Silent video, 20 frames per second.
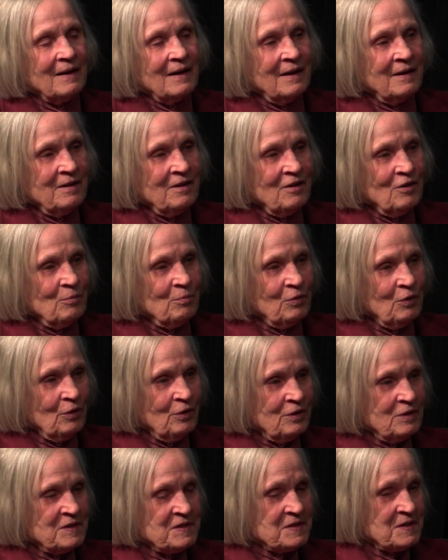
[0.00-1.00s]
and an
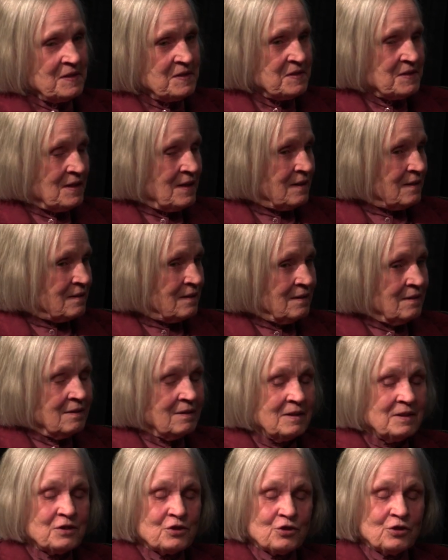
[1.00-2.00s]
employer says that,
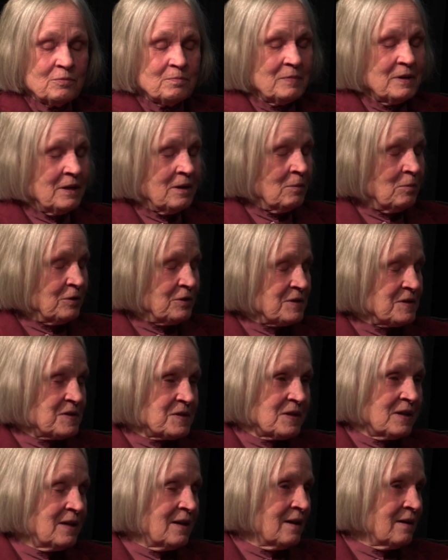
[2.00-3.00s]
then they should be able to
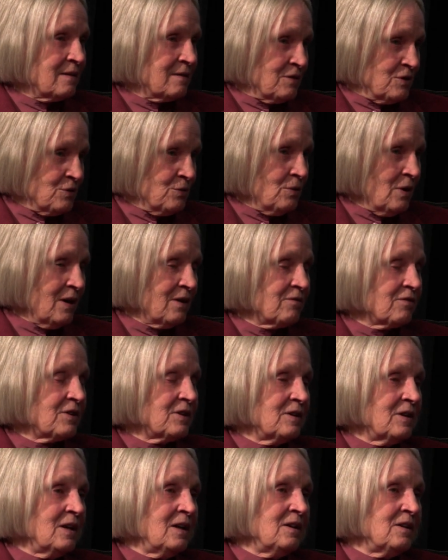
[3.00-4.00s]
say, I do have
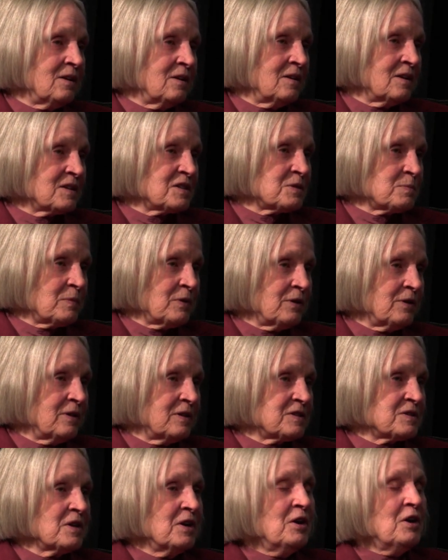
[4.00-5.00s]
Canadian
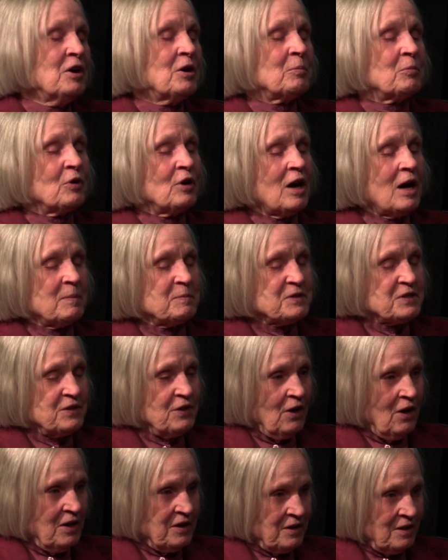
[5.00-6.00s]
experience, perhaps
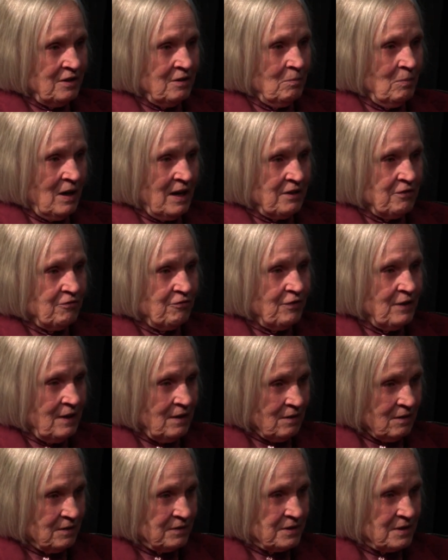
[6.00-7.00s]
not in my
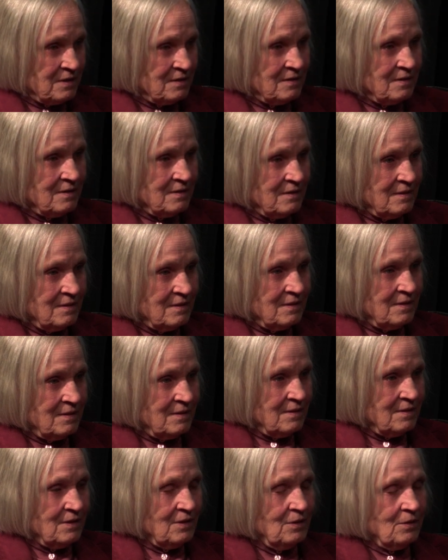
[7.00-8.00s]
field.
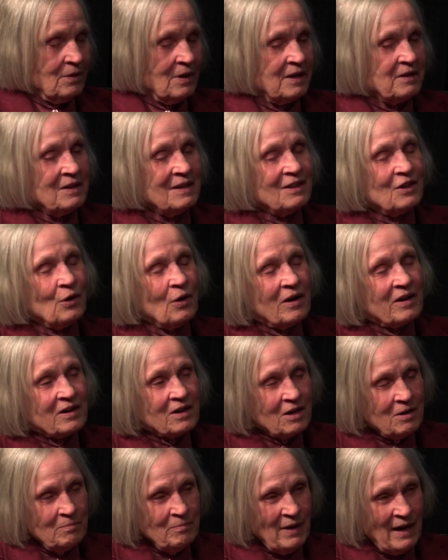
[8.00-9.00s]
You know, I think there are
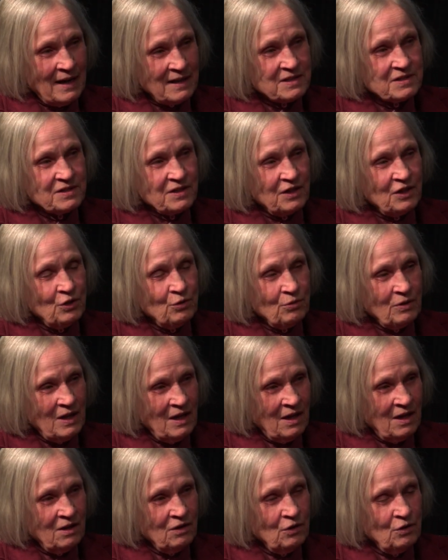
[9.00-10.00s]
comebacks that you
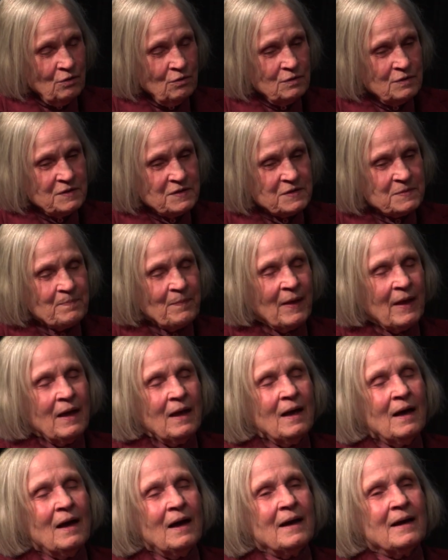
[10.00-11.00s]
can use.
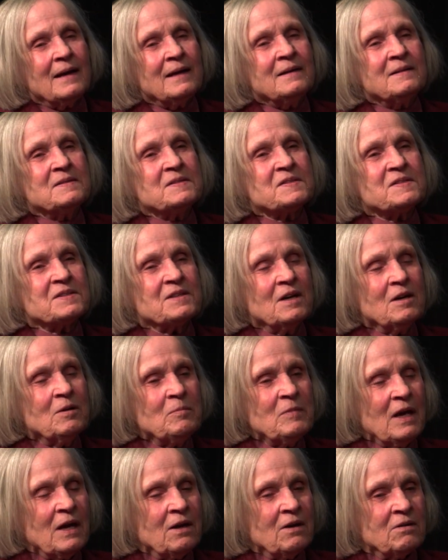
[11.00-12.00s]
In
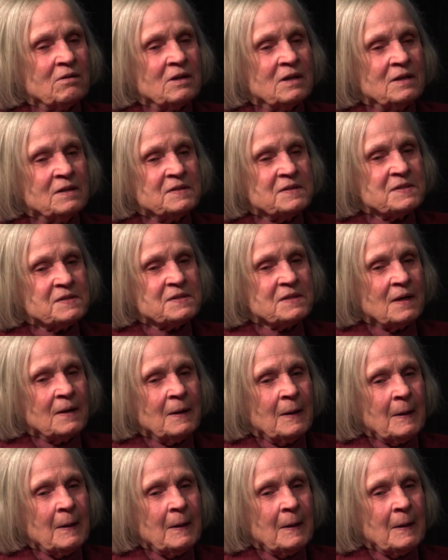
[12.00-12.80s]
some areas,